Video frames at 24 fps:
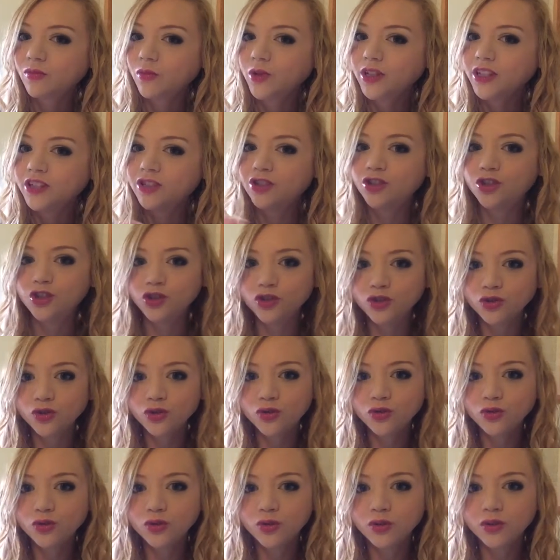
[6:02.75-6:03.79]
We
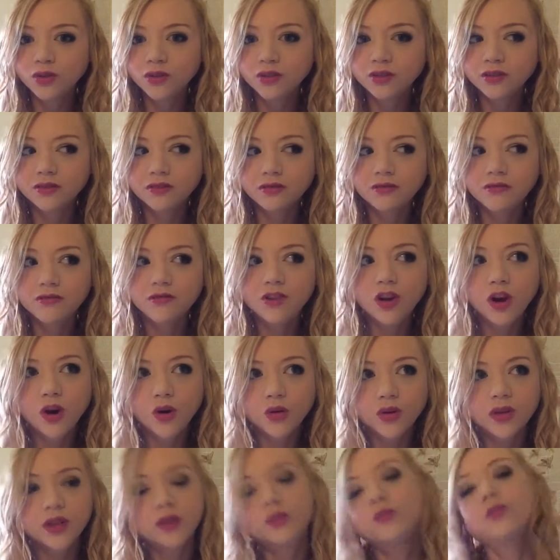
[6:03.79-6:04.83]
do
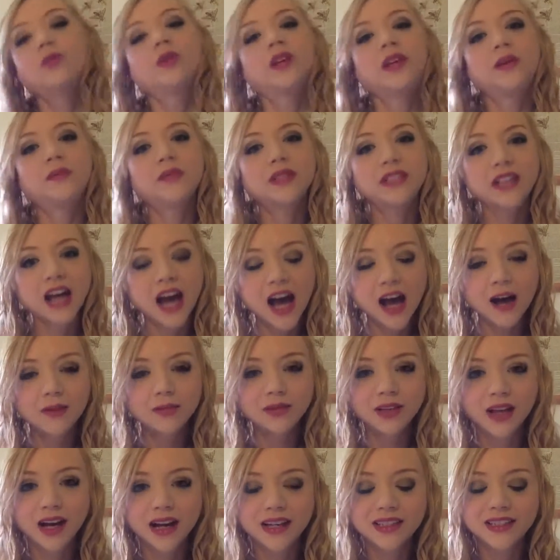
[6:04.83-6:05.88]
know that we
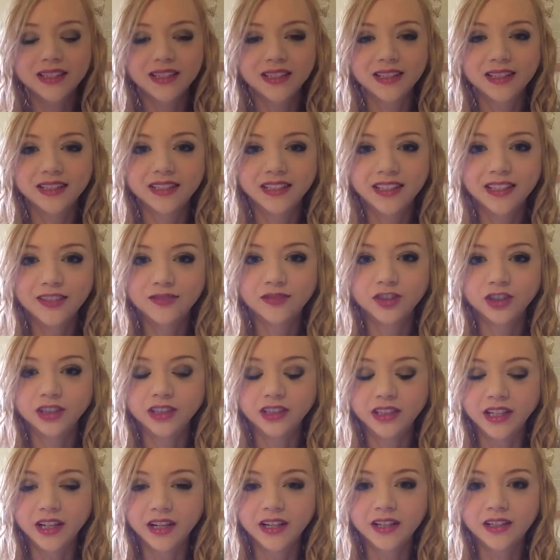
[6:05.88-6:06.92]
metabolize things
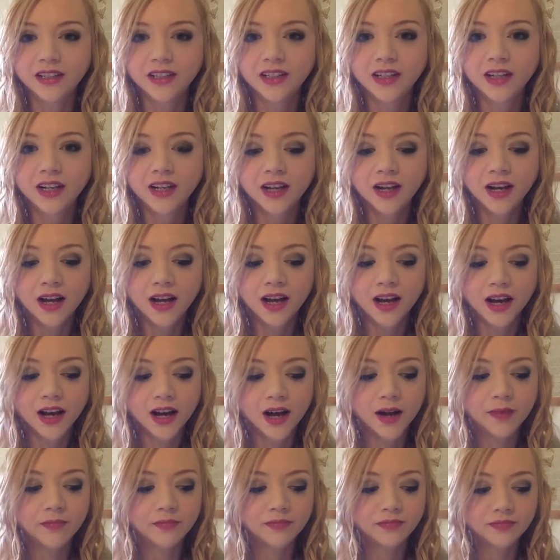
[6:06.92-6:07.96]
differently.
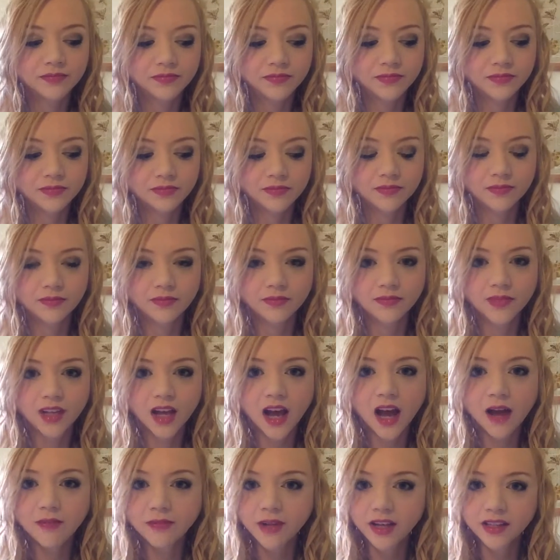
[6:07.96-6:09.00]
I'm
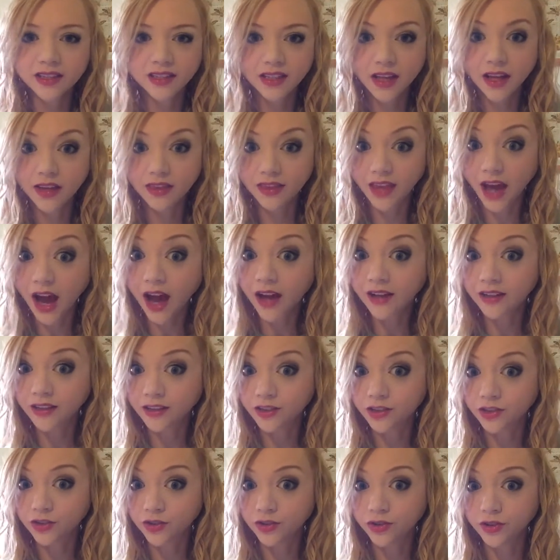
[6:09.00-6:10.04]
not saying that
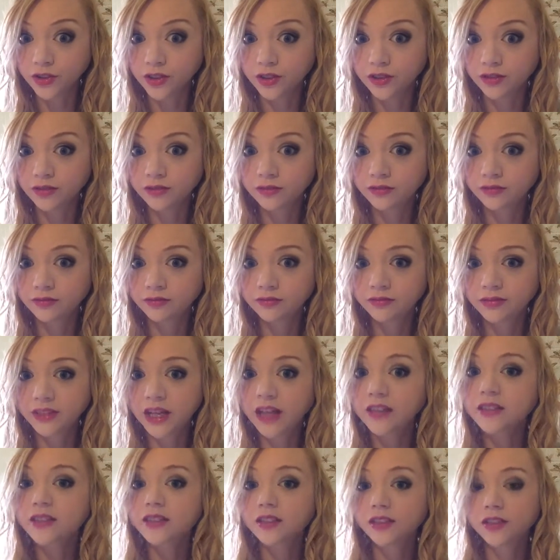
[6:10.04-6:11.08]
isn't true.
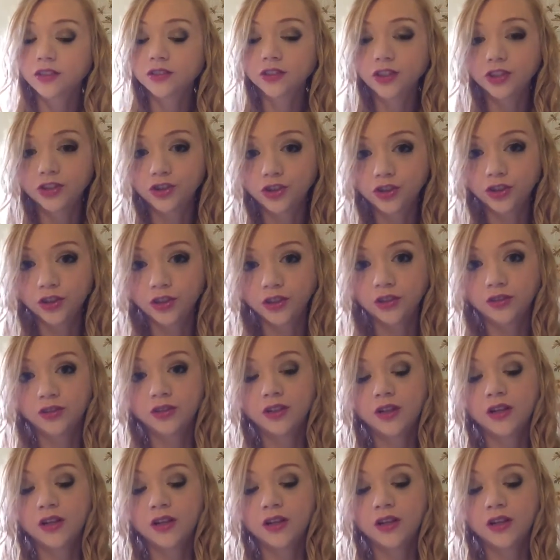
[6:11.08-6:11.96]
That's clearly true.